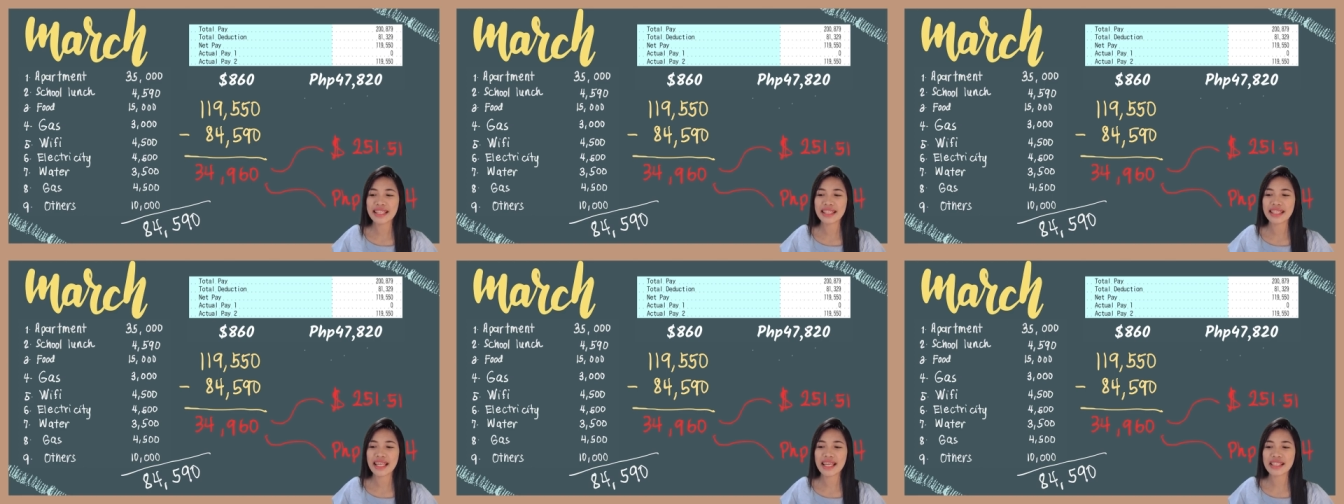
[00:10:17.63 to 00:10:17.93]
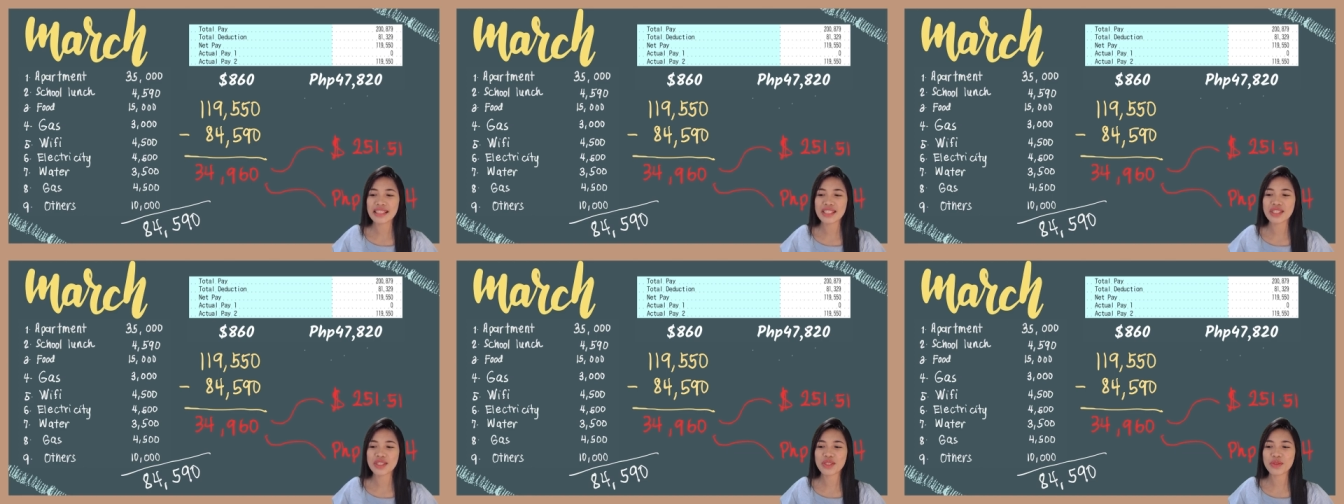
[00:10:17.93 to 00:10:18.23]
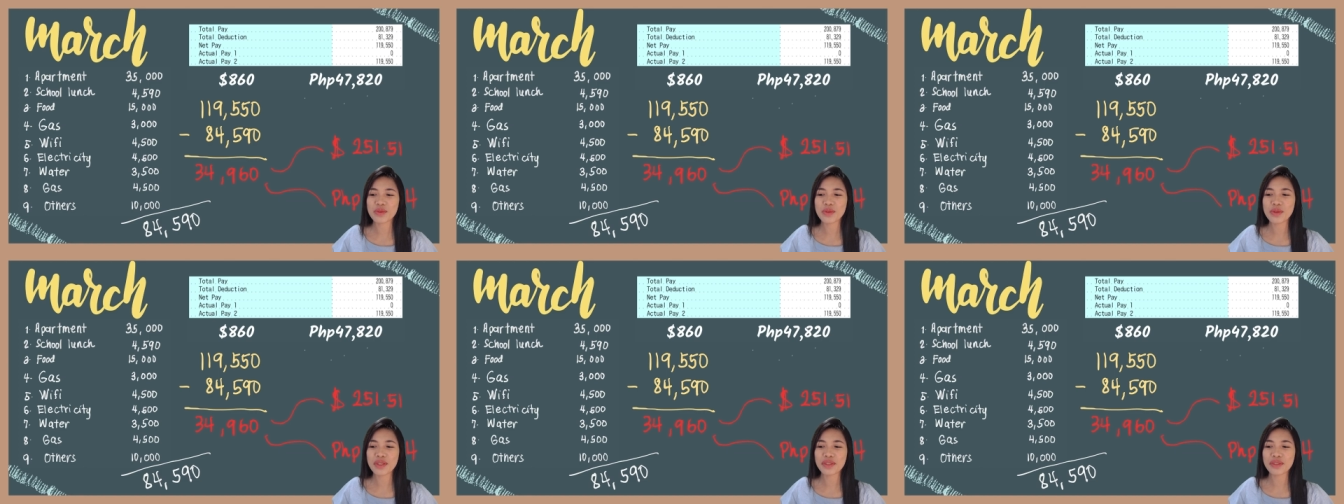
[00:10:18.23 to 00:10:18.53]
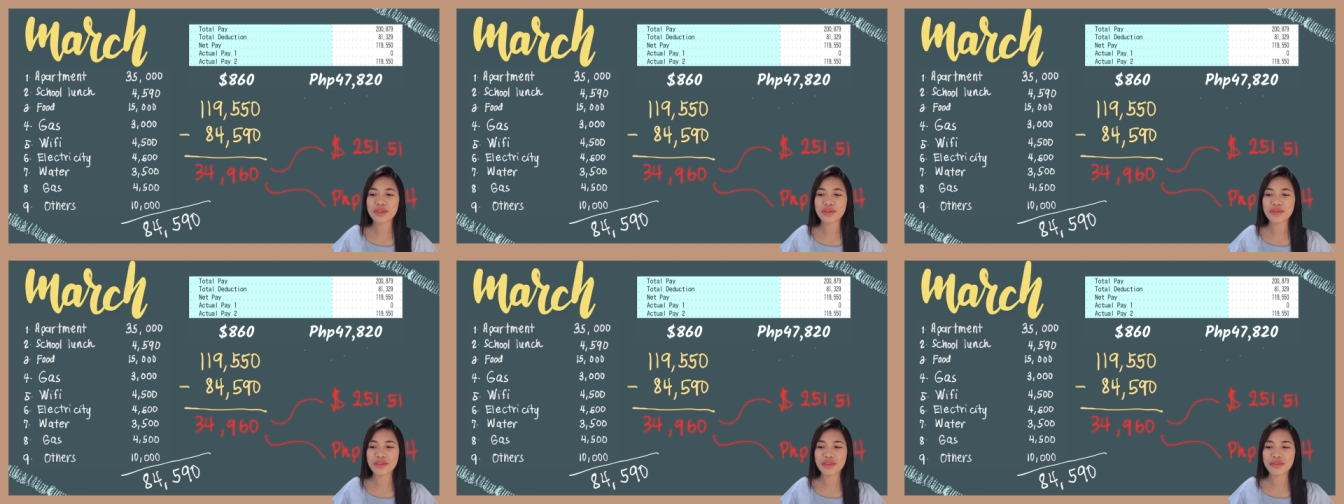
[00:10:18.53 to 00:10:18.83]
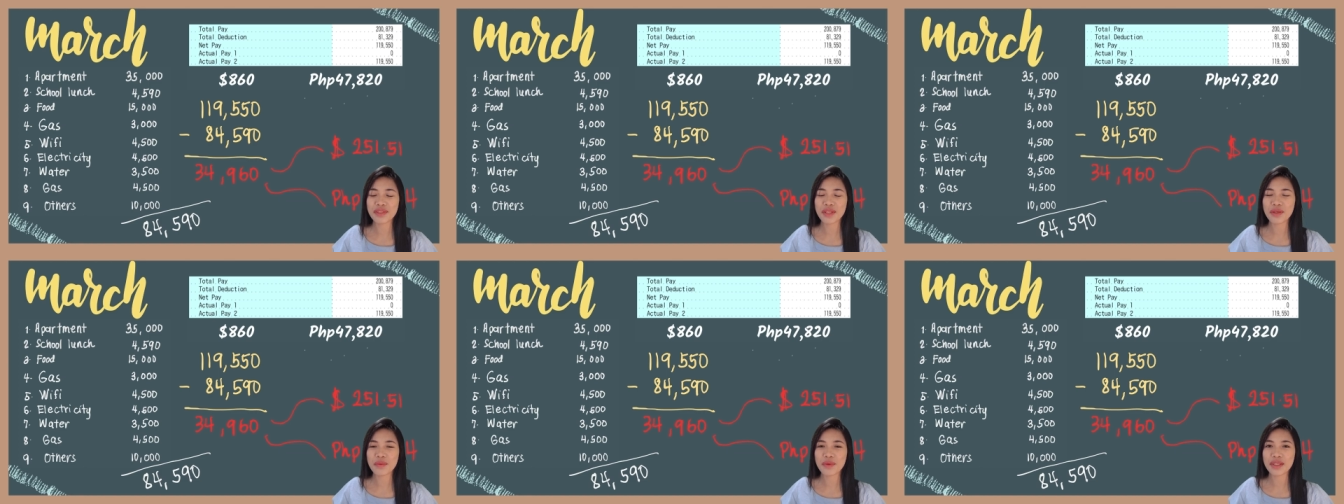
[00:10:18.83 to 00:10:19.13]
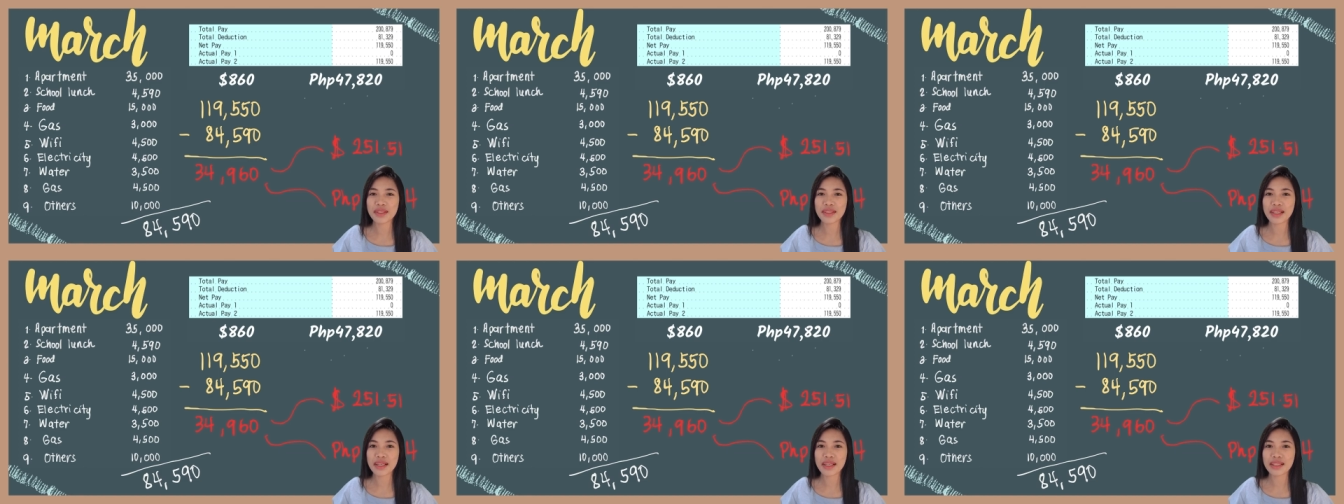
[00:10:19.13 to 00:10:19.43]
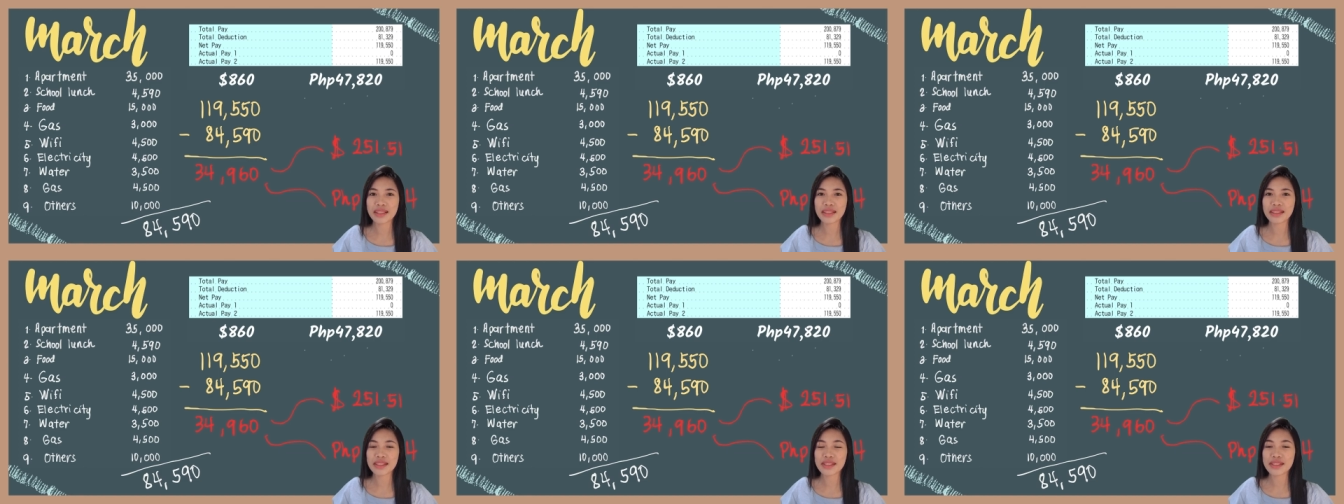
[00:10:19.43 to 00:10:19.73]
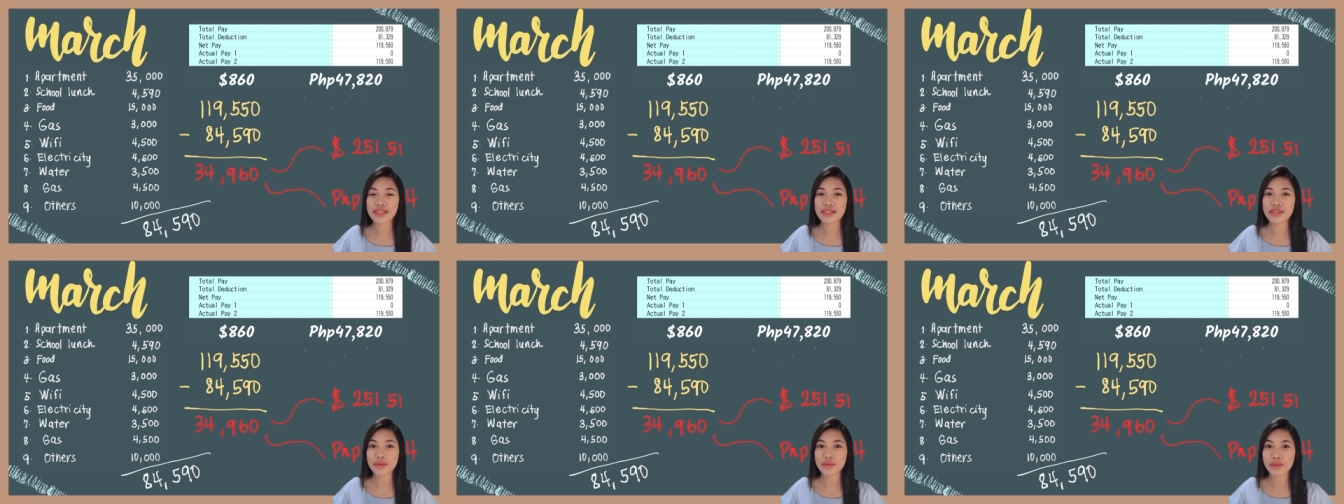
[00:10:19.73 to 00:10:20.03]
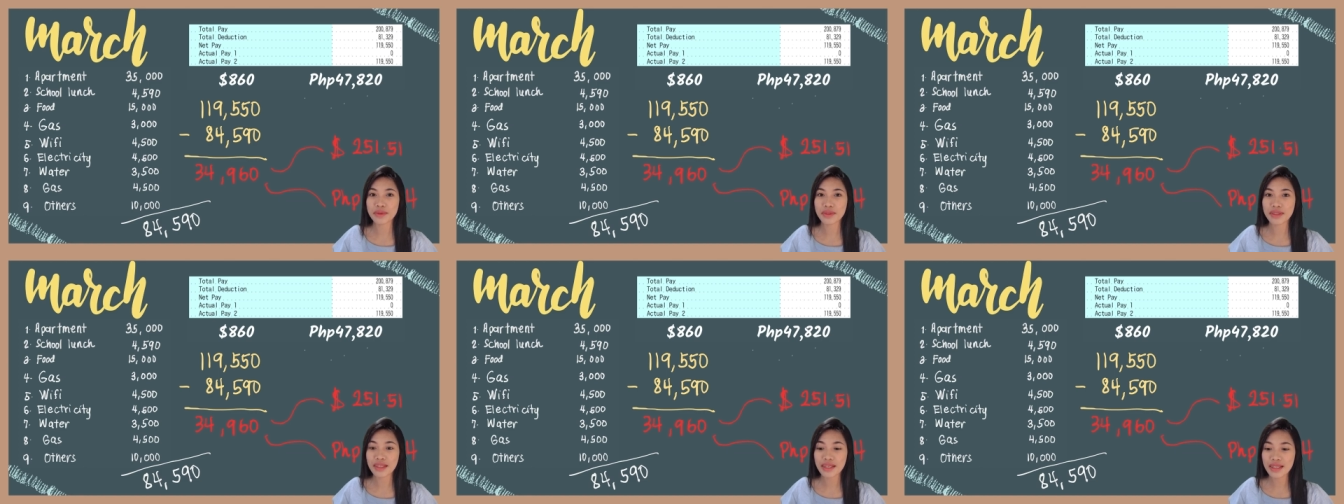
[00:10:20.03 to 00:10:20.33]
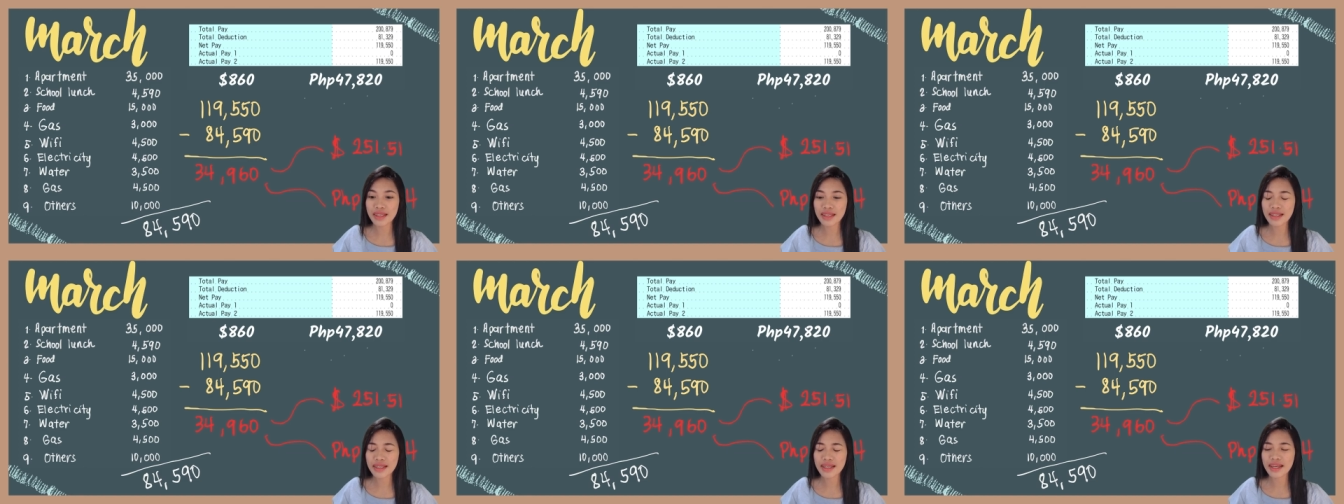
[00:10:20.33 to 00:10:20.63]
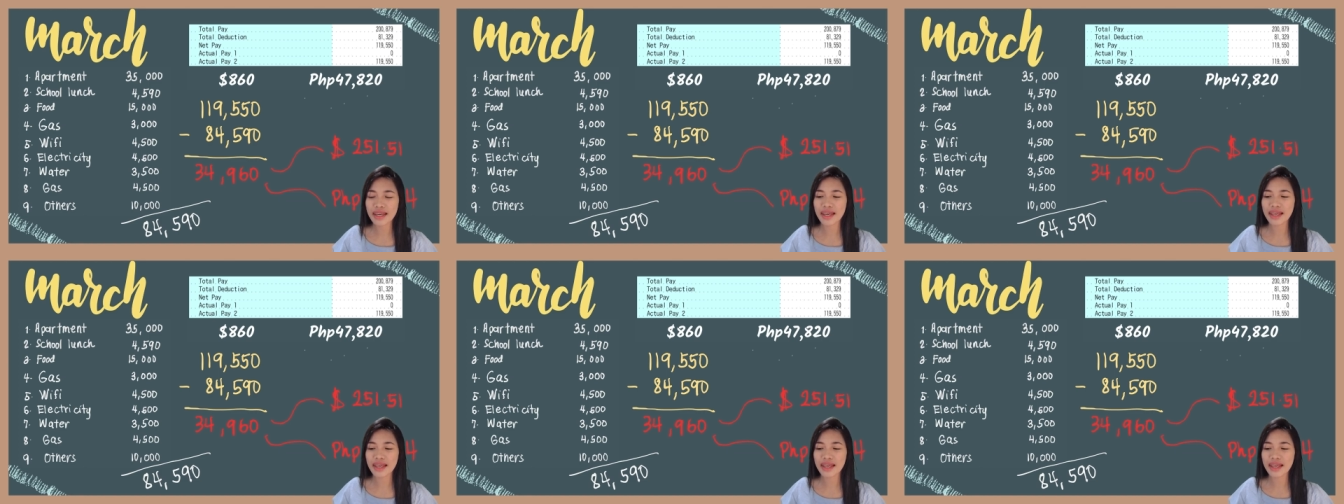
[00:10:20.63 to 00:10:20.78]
That's two hundred fifty-one dollars only,